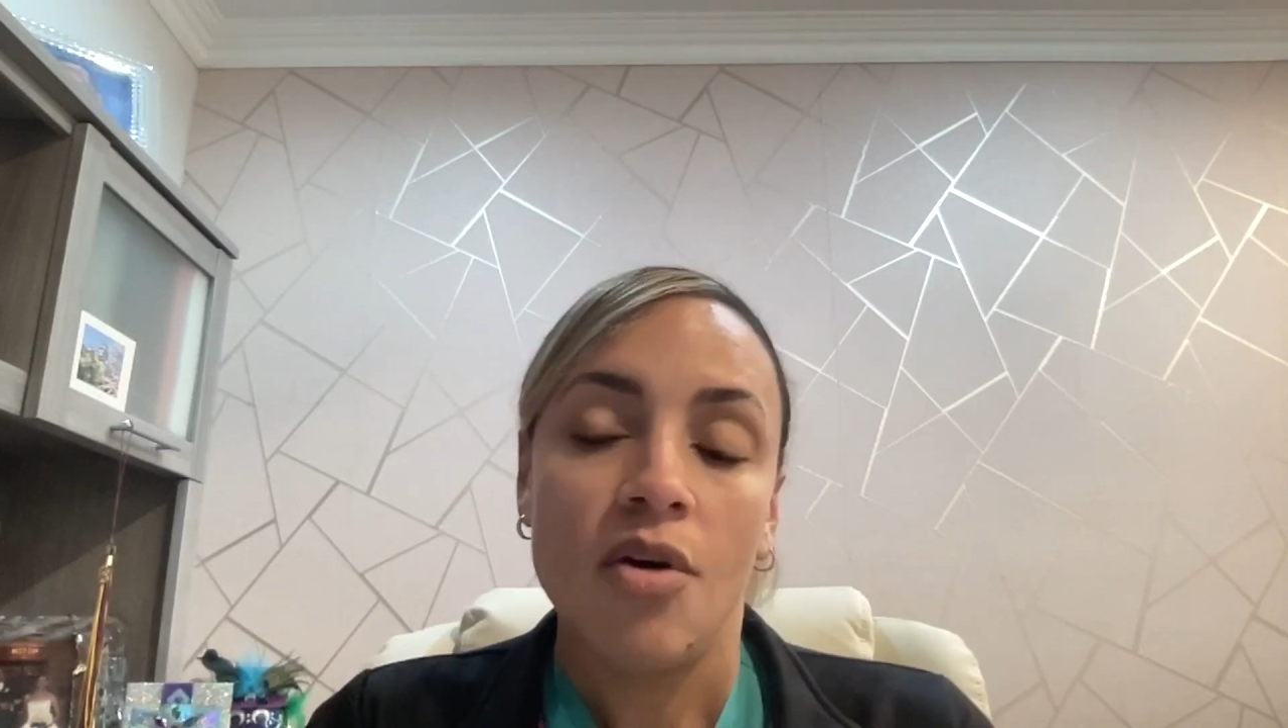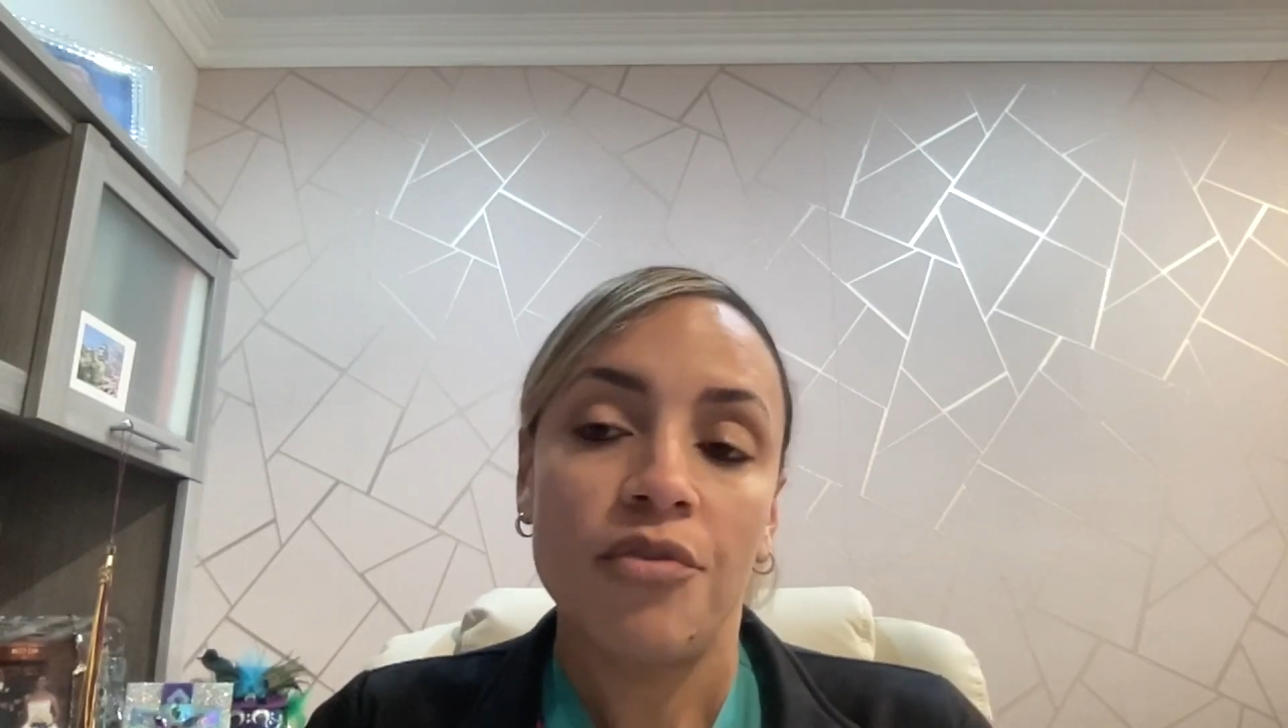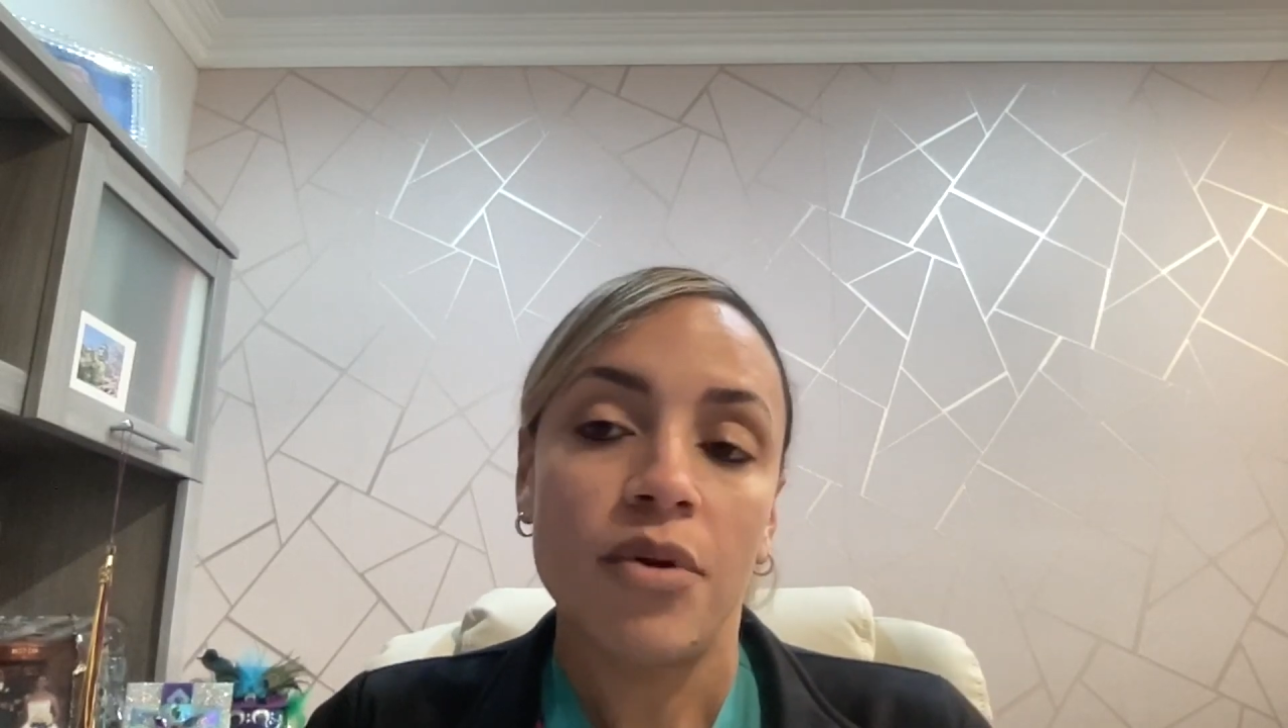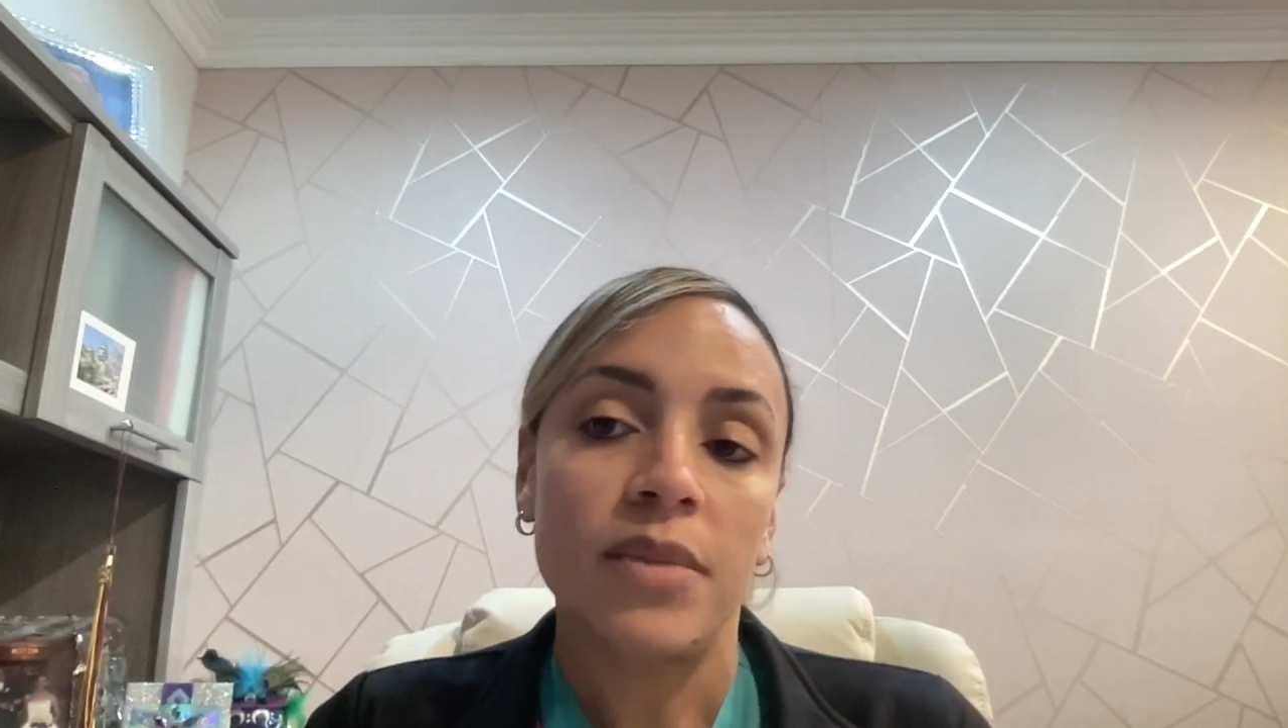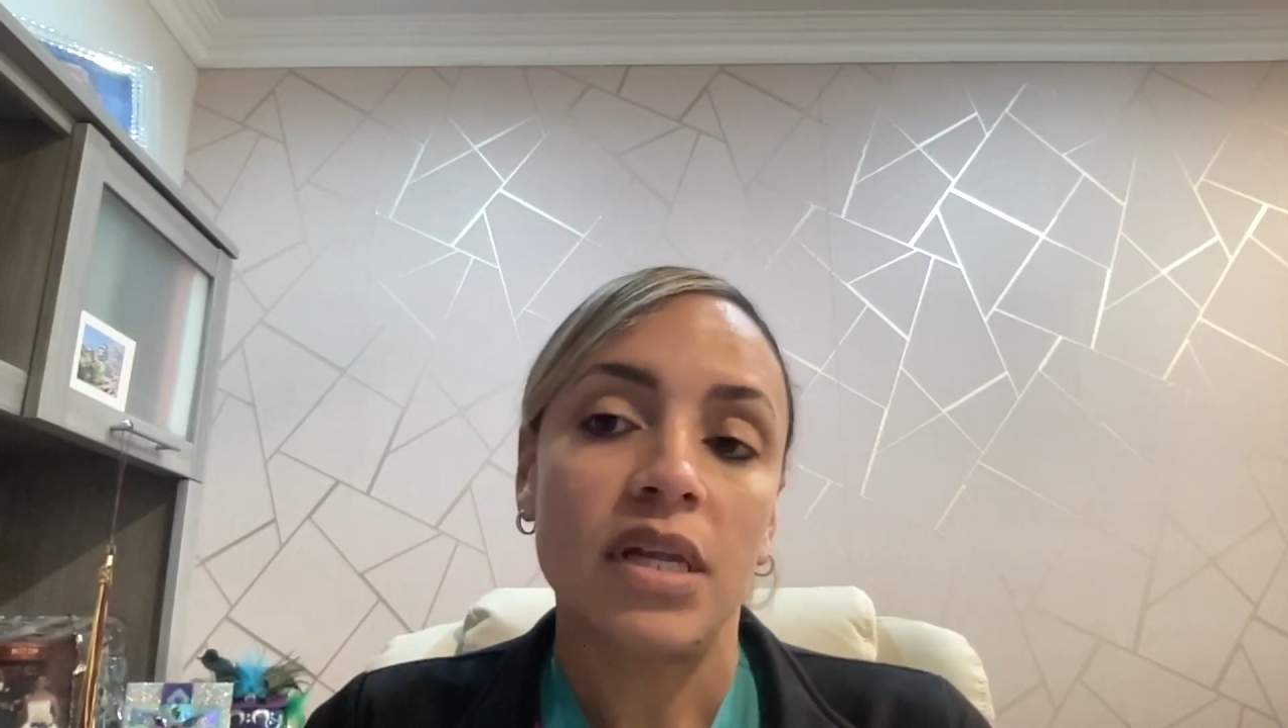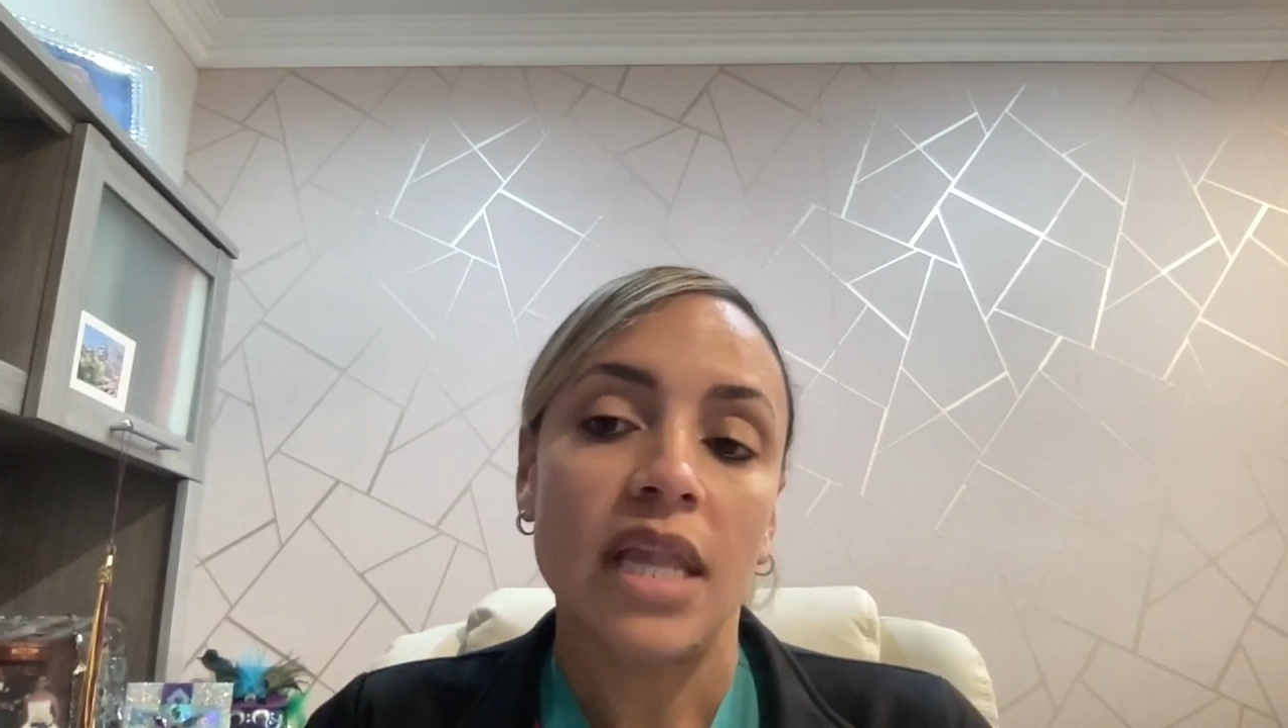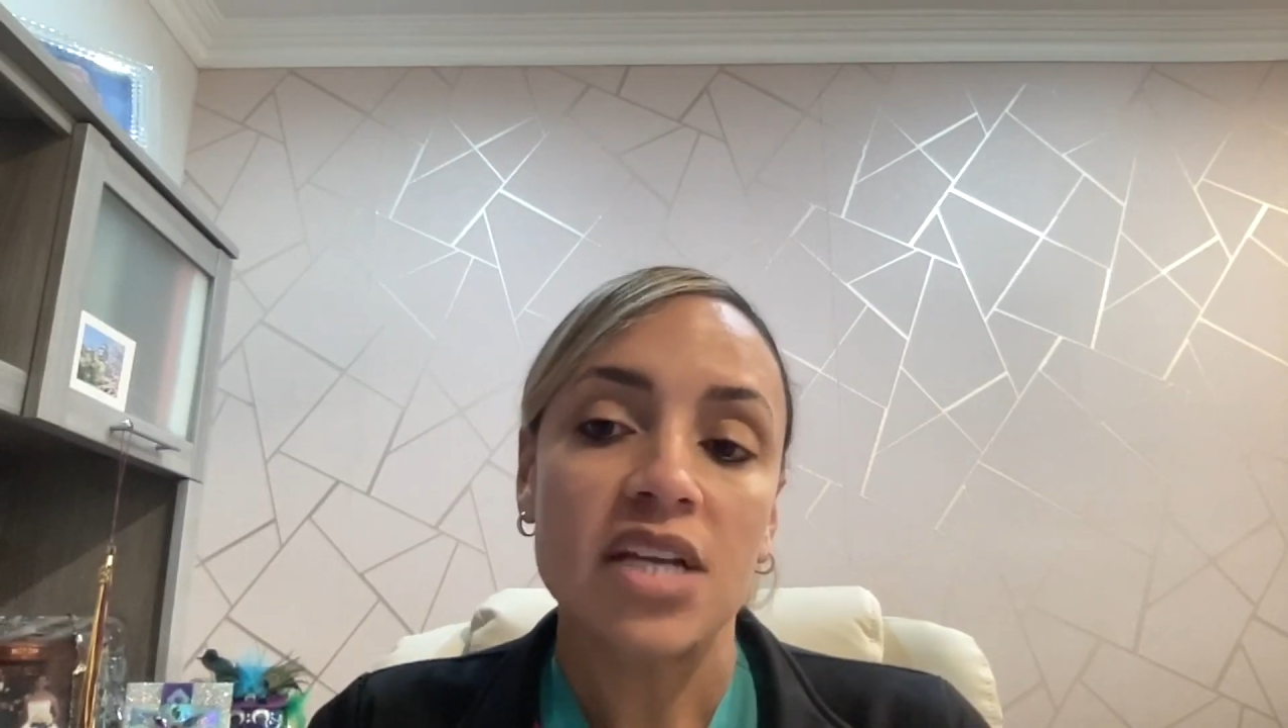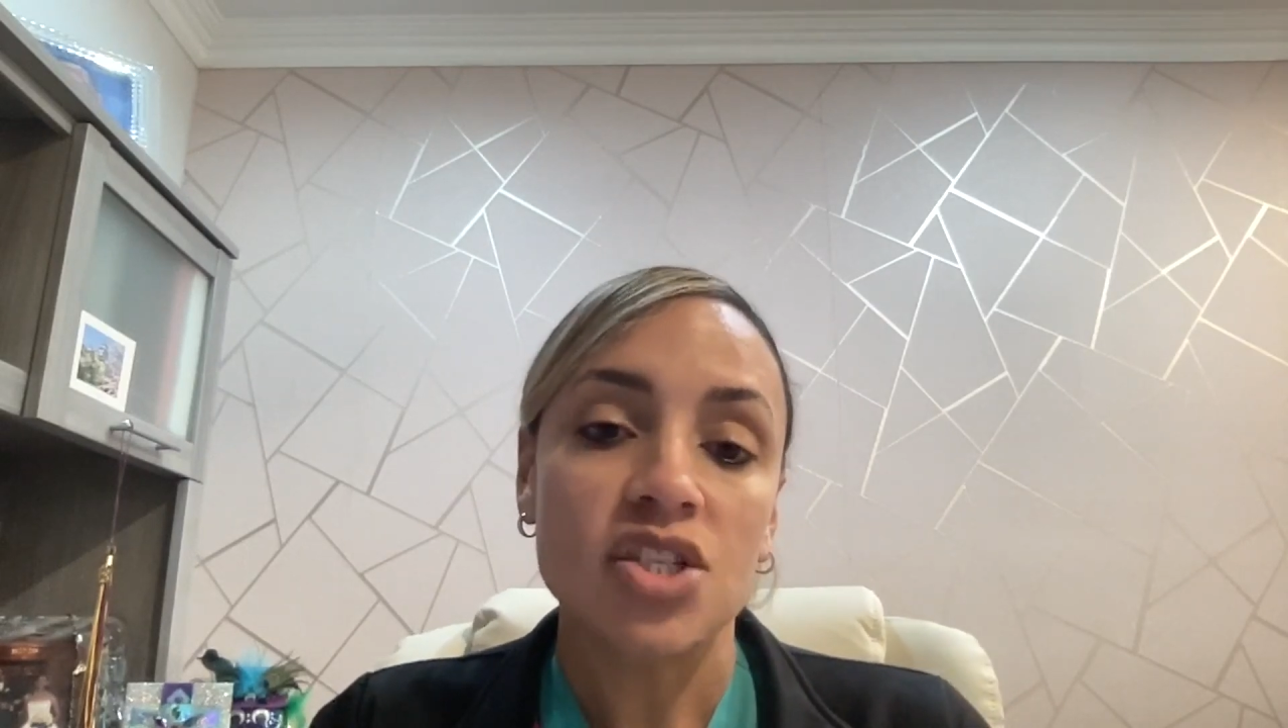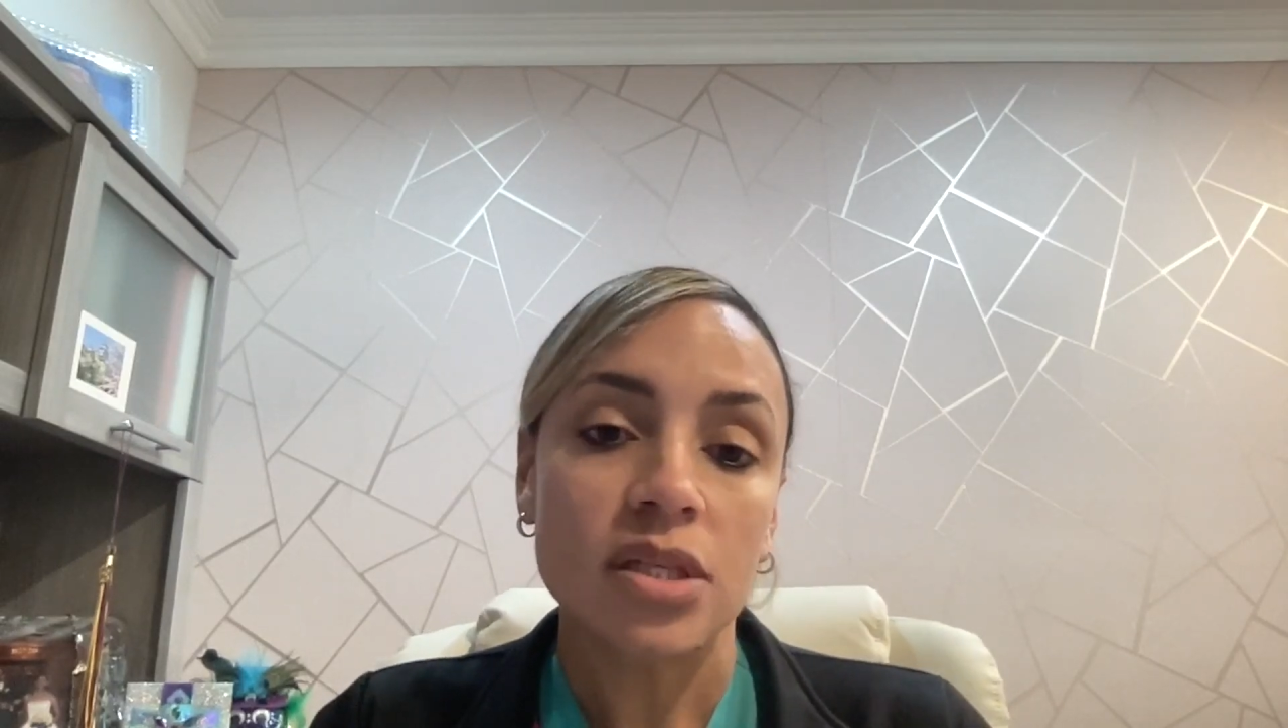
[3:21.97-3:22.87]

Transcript: Pharmacologic